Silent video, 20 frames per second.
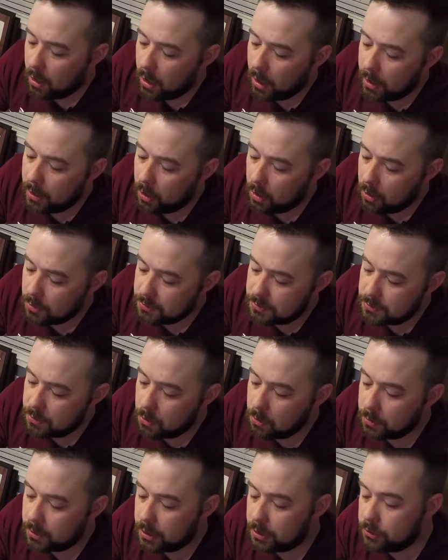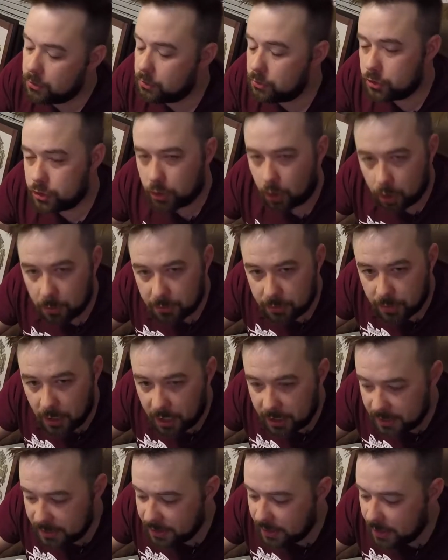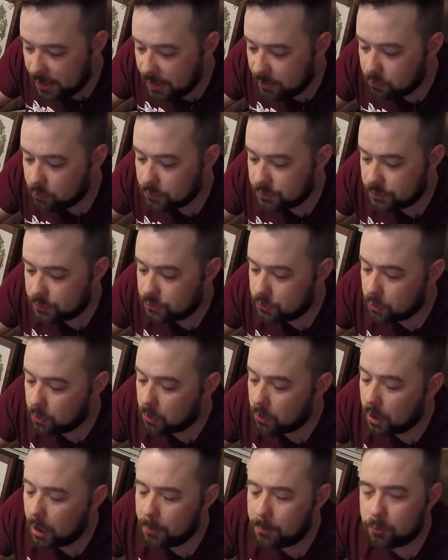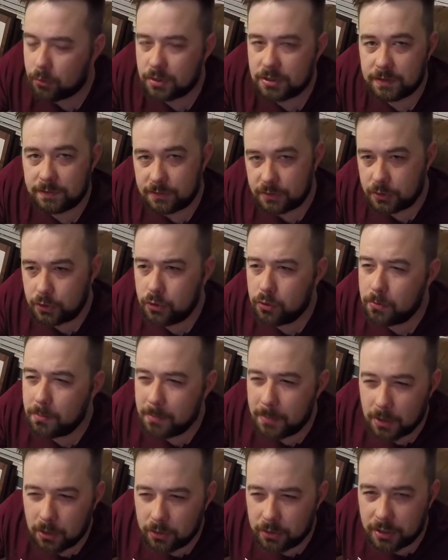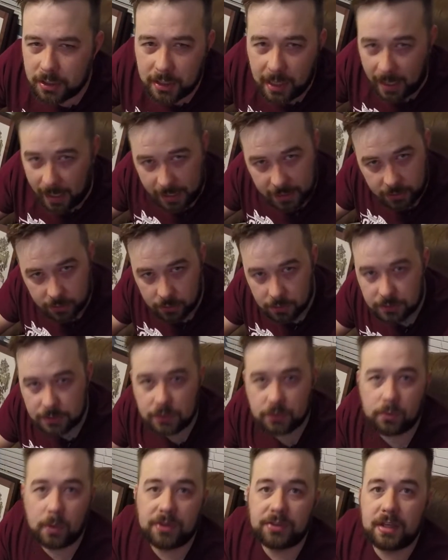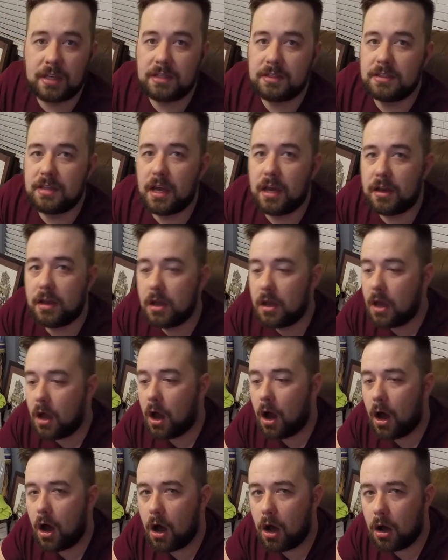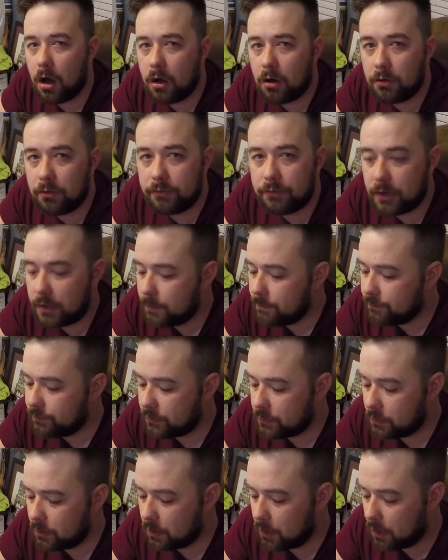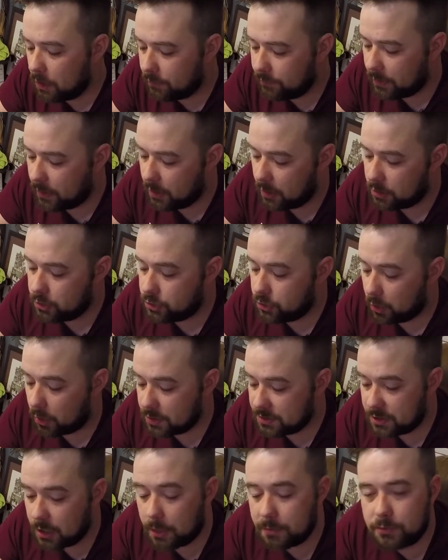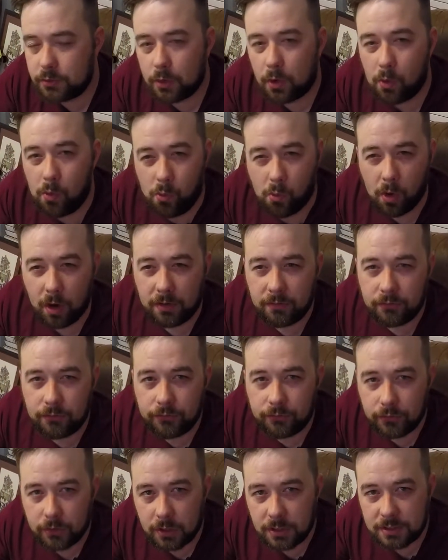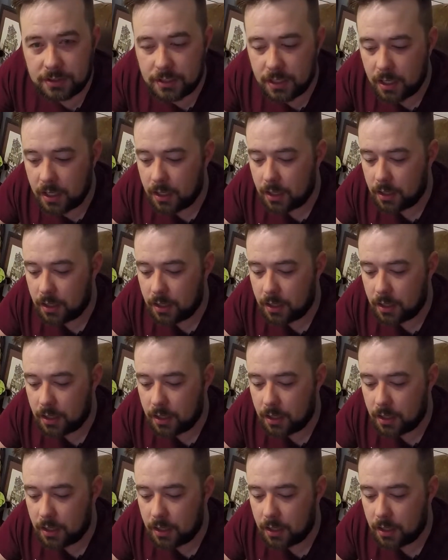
I also can do chart plotting, and it will store upwards of 2 million acres, is what they said, of charts, up to a 1 foot